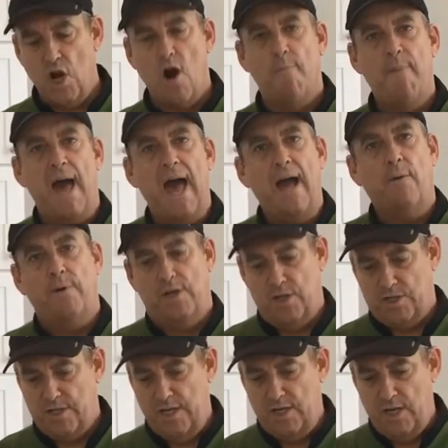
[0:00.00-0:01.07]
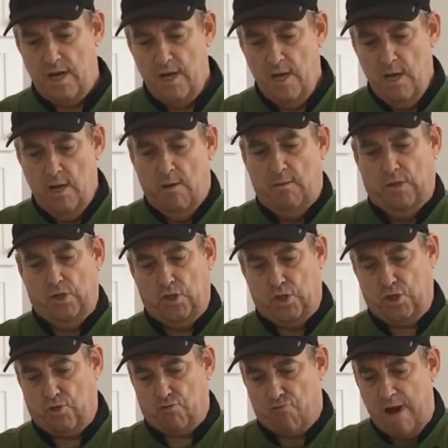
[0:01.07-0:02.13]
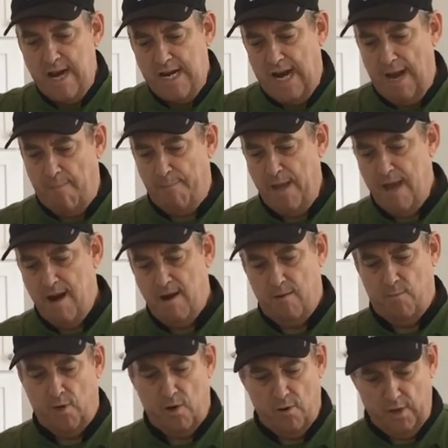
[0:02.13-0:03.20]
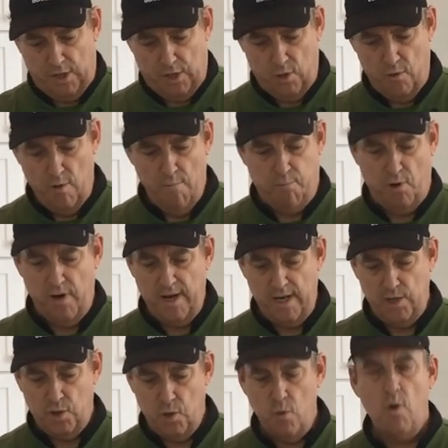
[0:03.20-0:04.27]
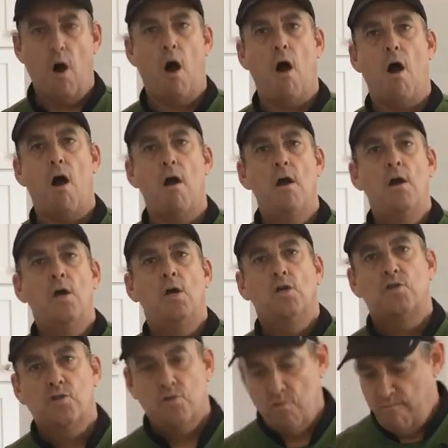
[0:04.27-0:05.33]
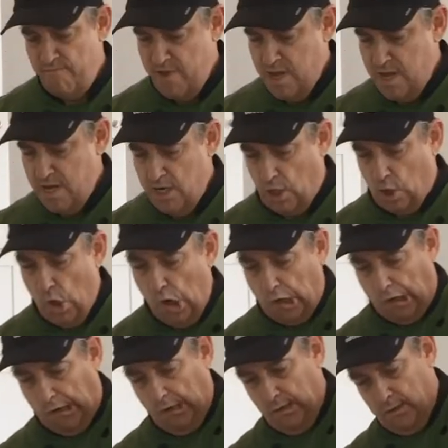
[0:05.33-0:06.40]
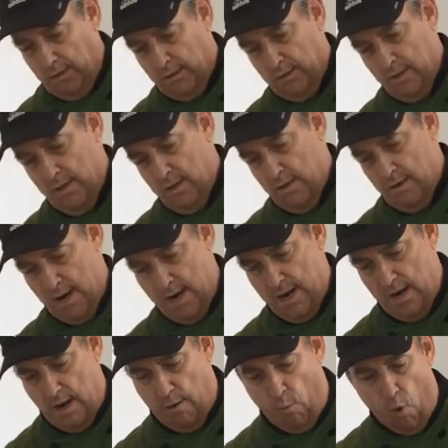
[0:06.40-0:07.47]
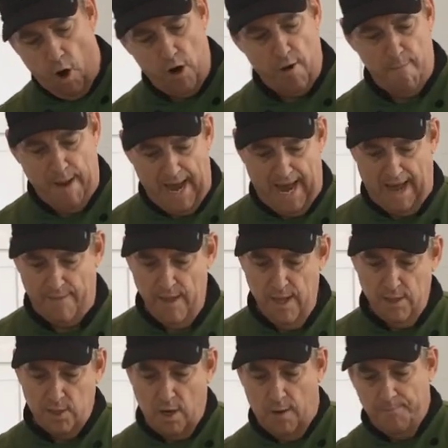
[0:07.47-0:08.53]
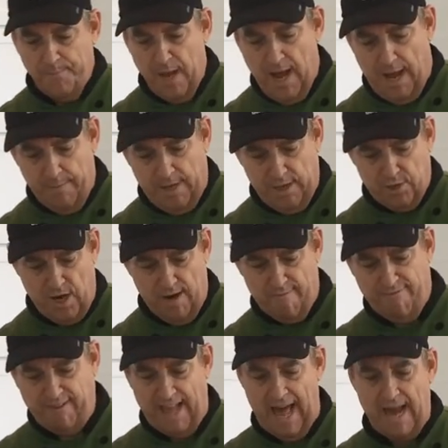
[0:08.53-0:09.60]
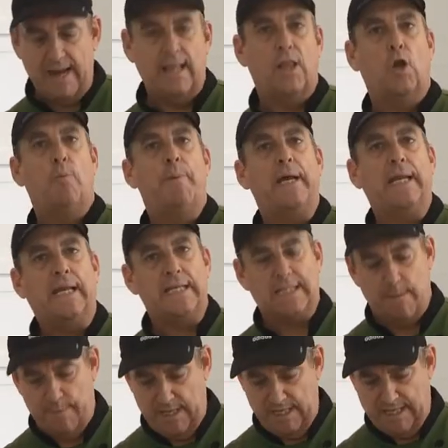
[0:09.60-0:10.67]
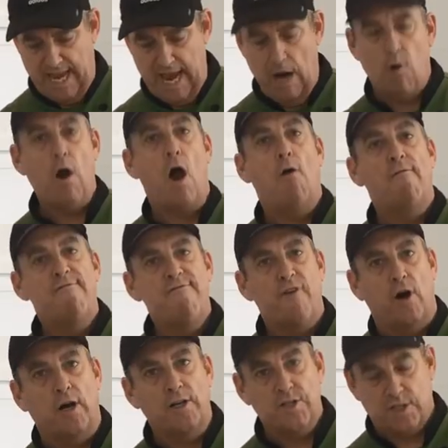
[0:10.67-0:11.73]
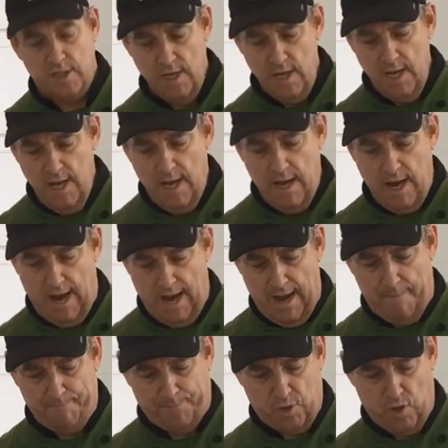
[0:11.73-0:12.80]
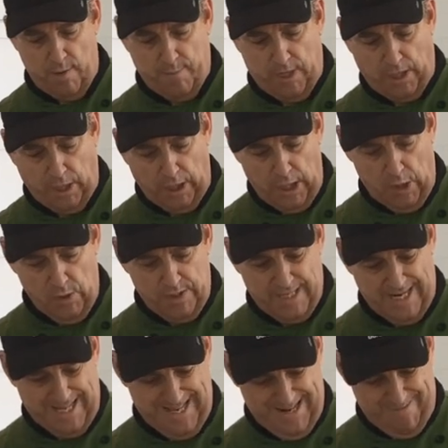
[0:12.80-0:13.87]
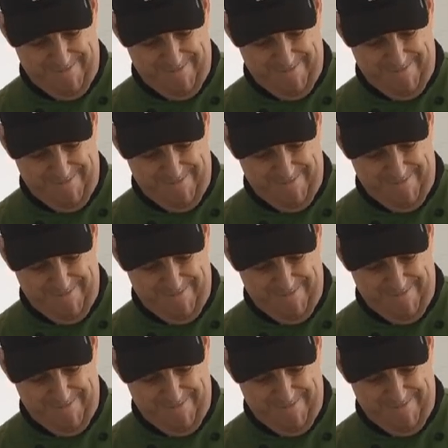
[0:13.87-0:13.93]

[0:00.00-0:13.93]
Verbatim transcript: in our bag. We just need to straighten it up here, and we're going to put it into our sous vide cooker, right, our water bath. So I'm going to try to flatten a little bit and get some of this air out first. Um, so I'm going to close it a little